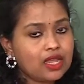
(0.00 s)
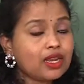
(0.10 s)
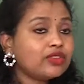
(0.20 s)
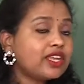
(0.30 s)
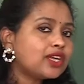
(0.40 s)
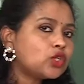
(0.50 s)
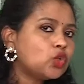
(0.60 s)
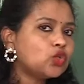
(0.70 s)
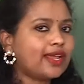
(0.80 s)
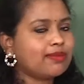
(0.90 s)
Now there are
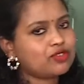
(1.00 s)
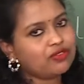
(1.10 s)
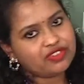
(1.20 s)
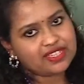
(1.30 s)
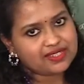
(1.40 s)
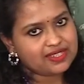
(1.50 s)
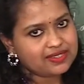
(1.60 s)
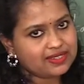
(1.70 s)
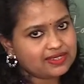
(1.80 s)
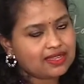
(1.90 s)
2 types of
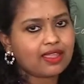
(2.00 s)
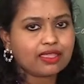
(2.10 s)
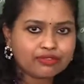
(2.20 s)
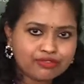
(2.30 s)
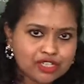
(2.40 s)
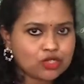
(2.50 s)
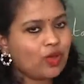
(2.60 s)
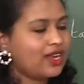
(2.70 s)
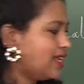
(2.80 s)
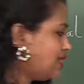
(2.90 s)
diseases. The first
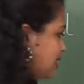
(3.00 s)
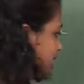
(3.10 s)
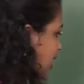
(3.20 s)
one is